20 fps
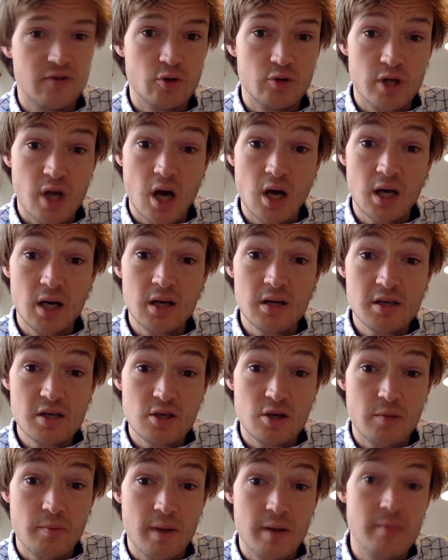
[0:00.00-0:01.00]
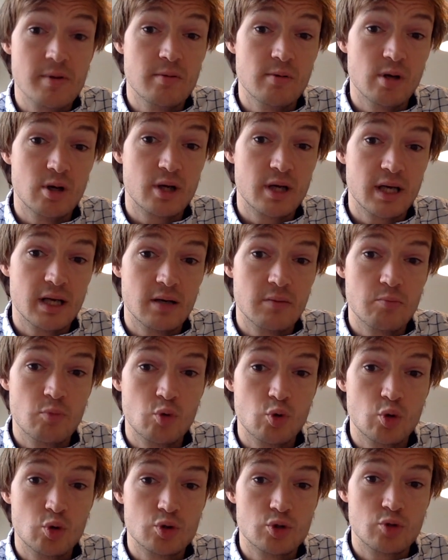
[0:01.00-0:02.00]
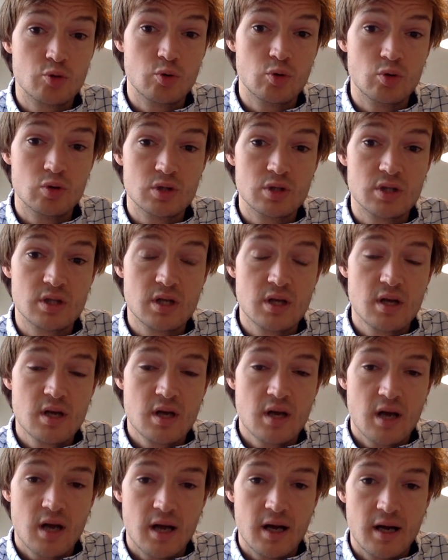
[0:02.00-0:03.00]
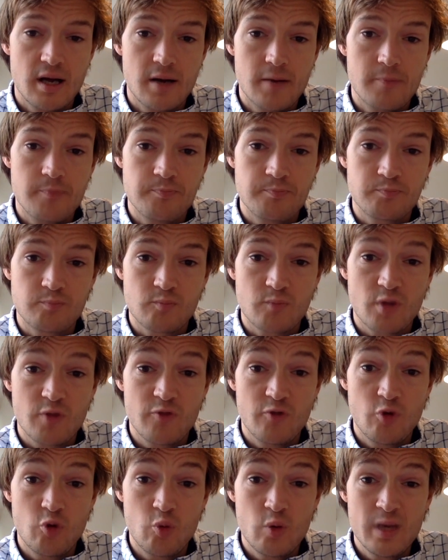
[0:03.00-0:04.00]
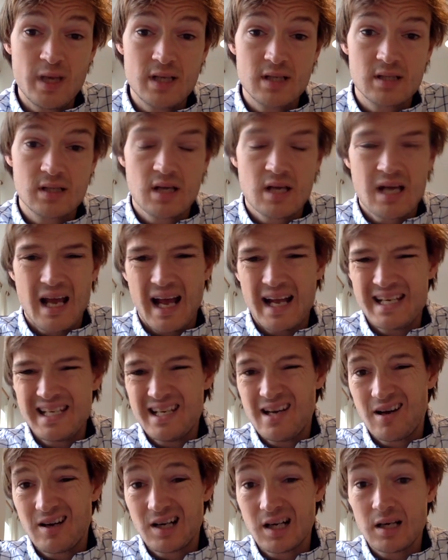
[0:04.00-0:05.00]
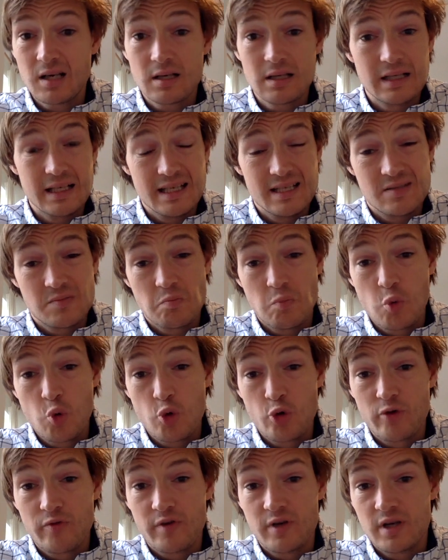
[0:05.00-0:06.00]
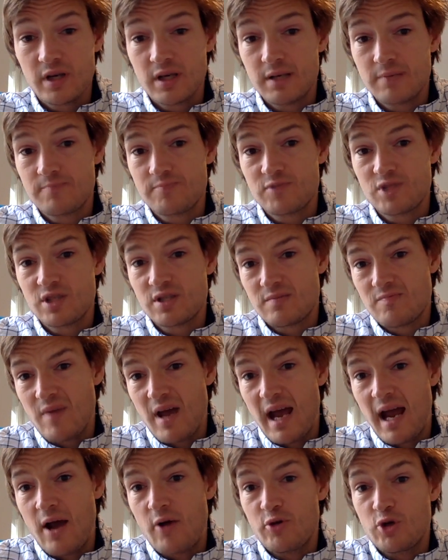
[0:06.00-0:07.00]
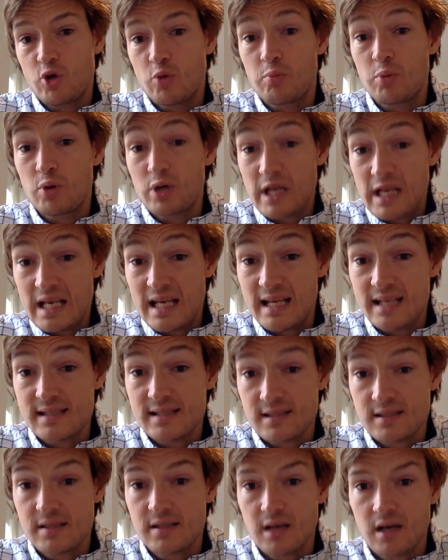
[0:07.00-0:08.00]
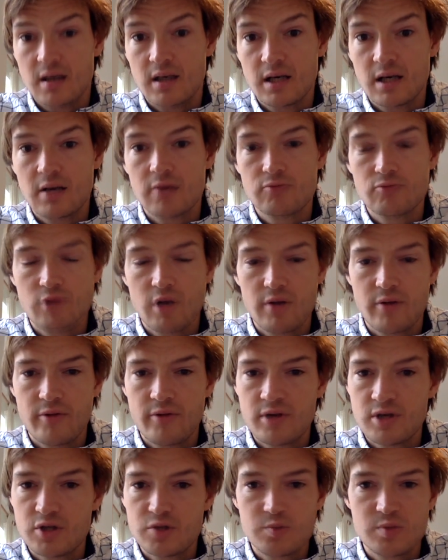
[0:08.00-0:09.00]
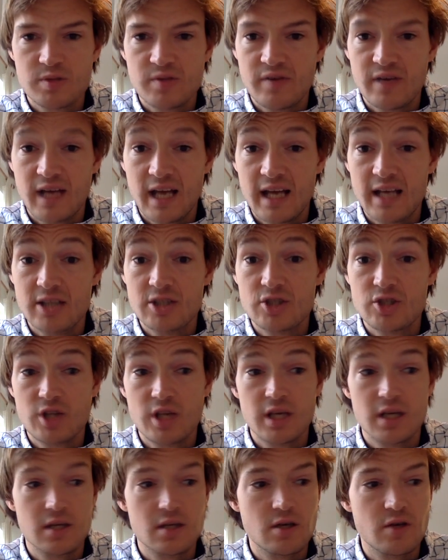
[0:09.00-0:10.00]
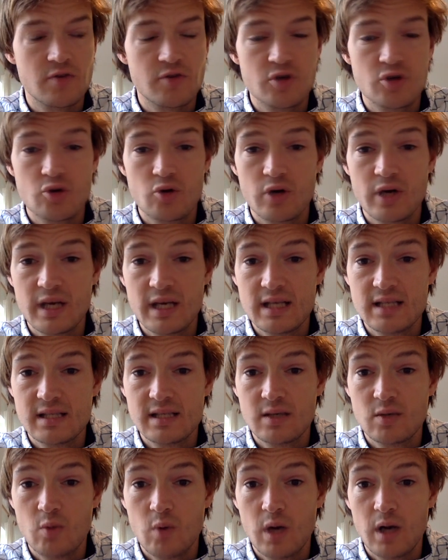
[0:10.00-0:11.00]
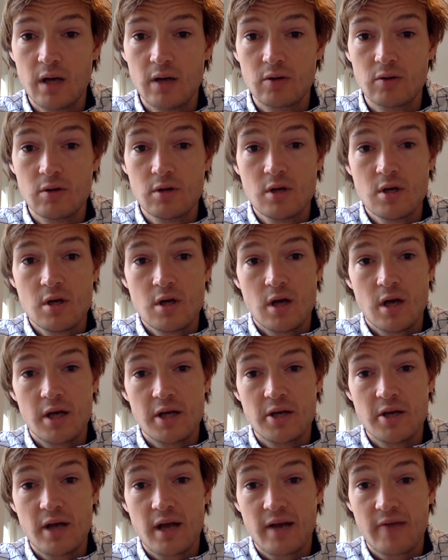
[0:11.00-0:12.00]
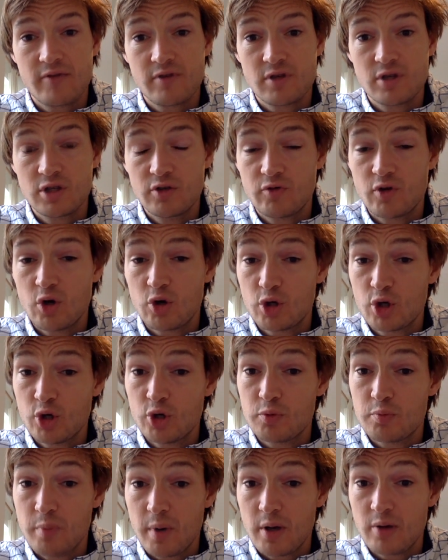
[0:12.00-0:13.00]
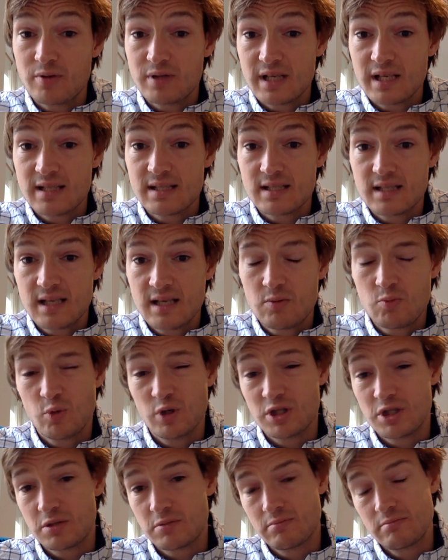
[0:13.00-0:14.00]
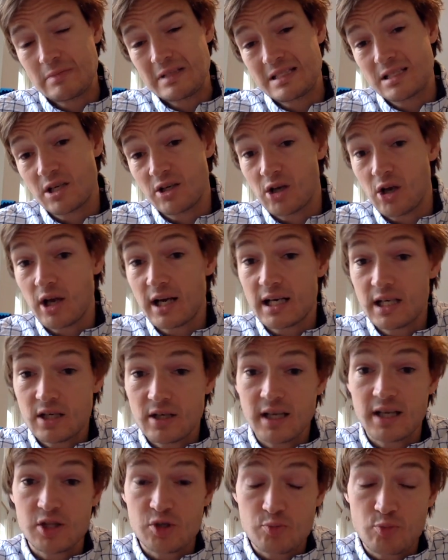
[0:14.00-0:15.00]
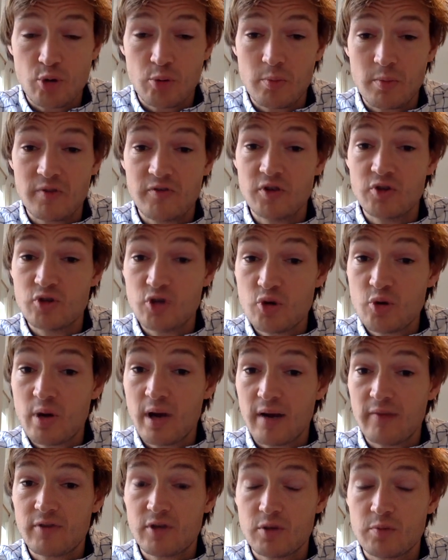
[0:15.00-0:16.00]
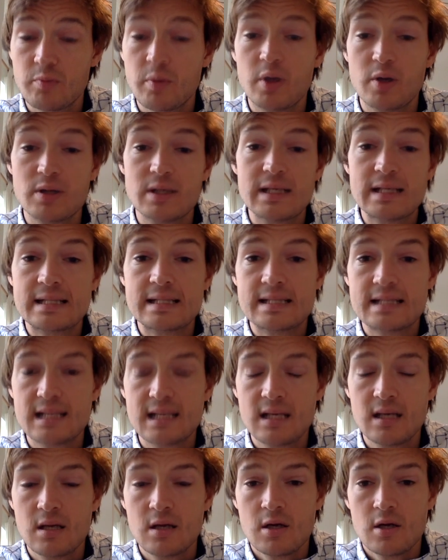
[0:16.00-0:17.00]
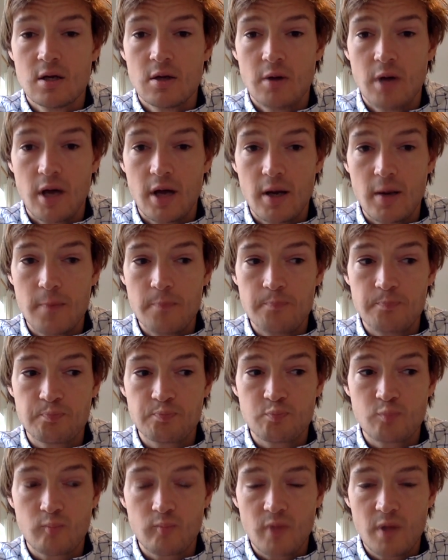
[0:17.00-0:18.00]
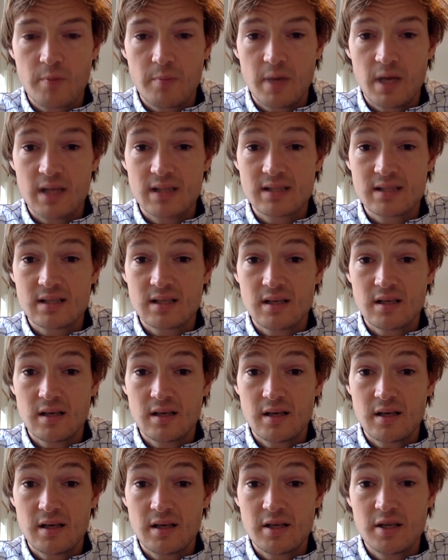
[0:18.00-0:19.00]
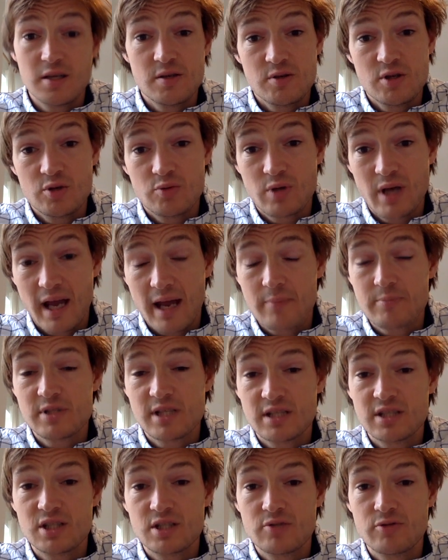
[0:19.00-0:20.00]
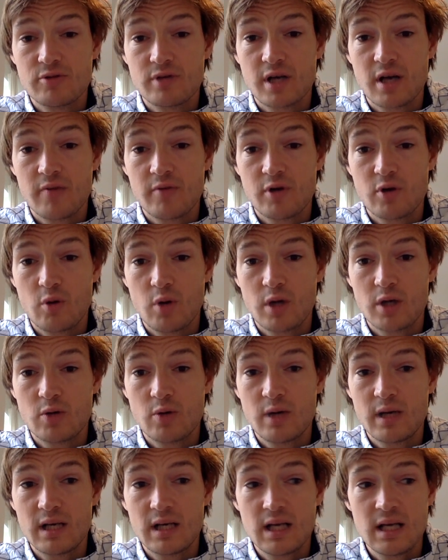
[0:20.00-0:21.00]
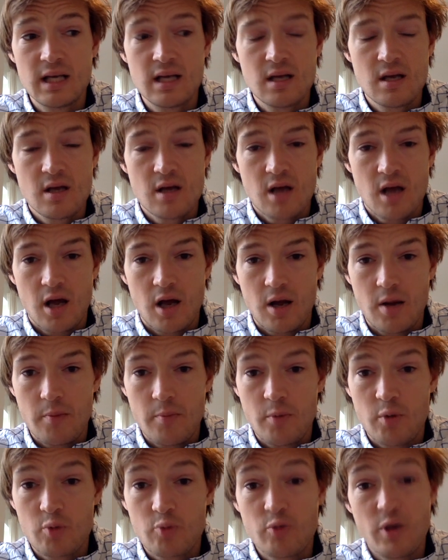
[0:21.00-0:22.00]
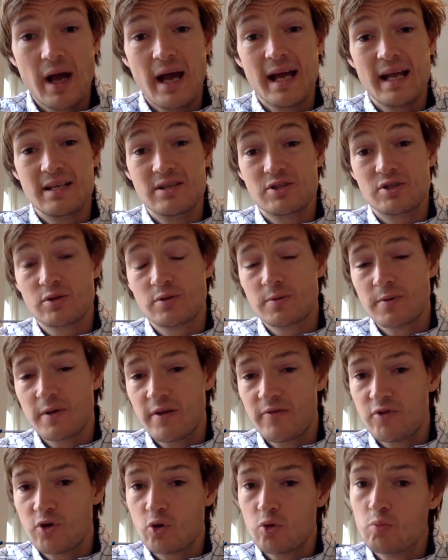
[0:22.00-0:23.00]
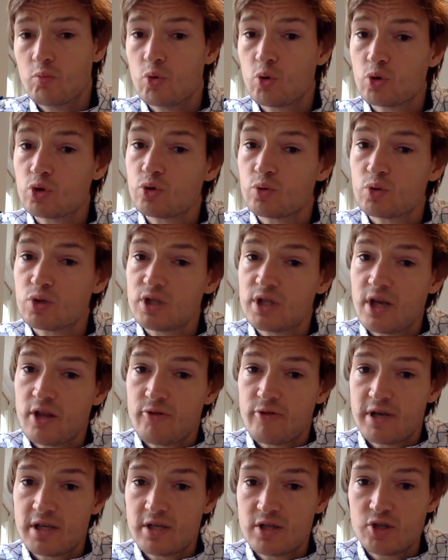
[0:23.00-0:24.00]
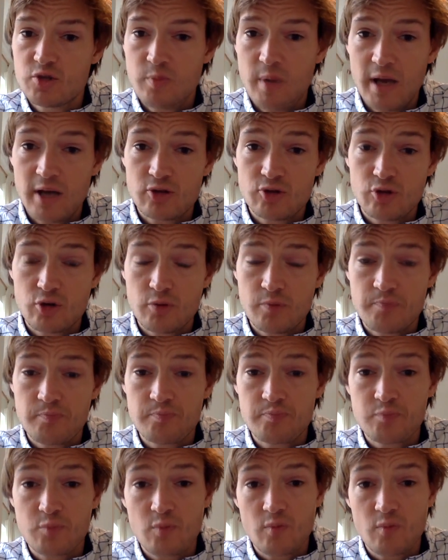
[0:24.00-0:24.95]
if you're younger, you can maybe be looking at more towards 4 weeks, and younger is more of a just how your body is younger rather than a specific age thing. You know, if you're eating well, you've got good bone density, which it's unlikely you get this problem if you do have good bone density. But you can potentially recover quite quickly. And if you're more towards the other end of the spectrum,